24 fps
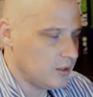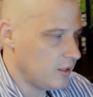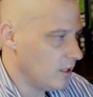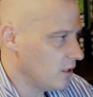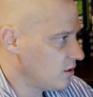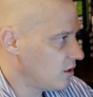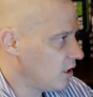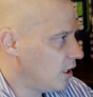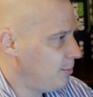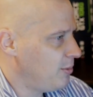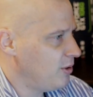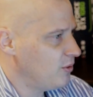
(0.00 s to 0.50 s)

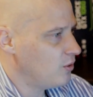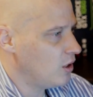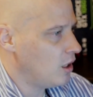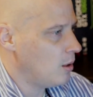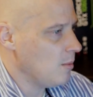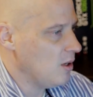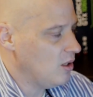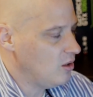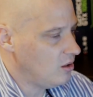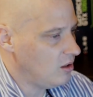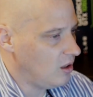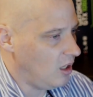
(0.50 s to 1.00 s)
desktop
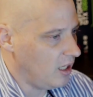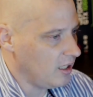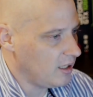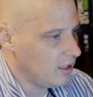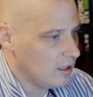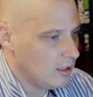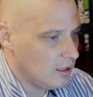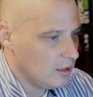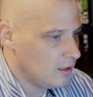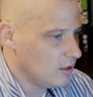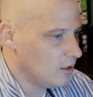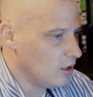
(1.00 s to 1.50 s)
environments like
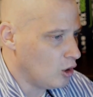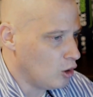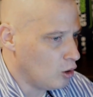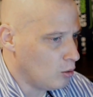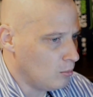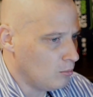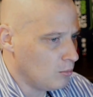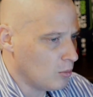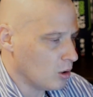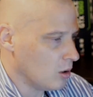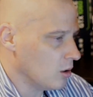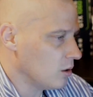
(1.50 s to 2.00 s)

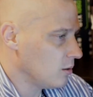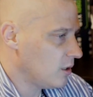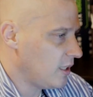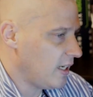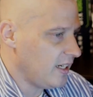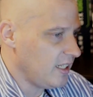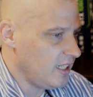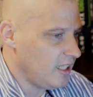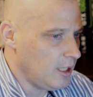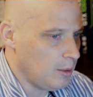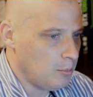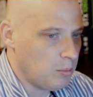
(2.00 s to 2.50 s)
GNOME or
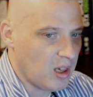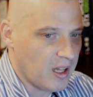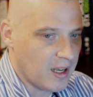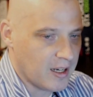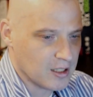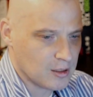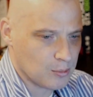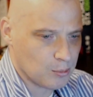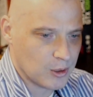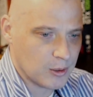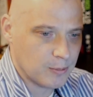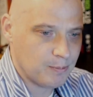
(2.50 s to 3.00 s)
KDE
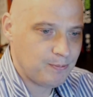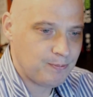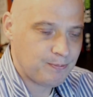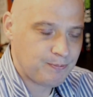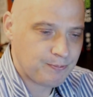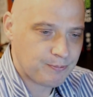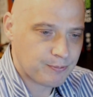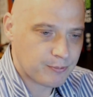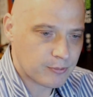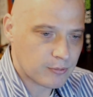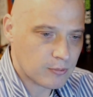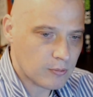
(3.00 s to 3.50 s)
Plasma.
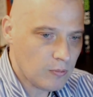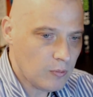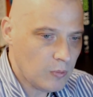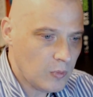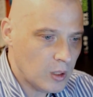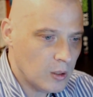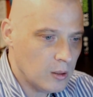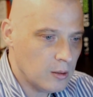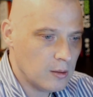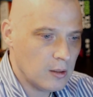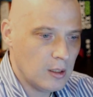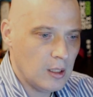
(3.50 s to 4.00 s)

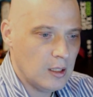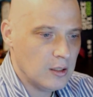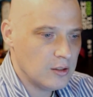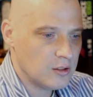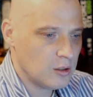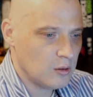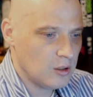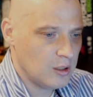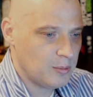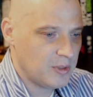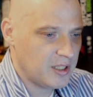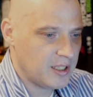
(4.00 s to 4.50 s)
So
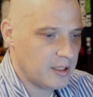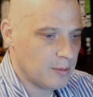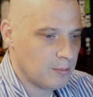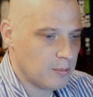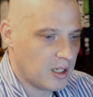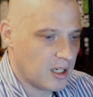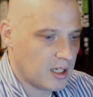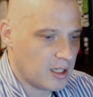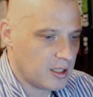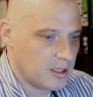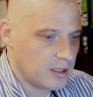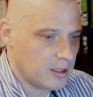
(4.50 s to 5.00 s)
let me get
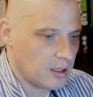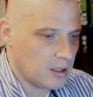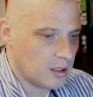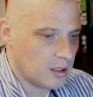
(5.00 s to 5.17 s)
my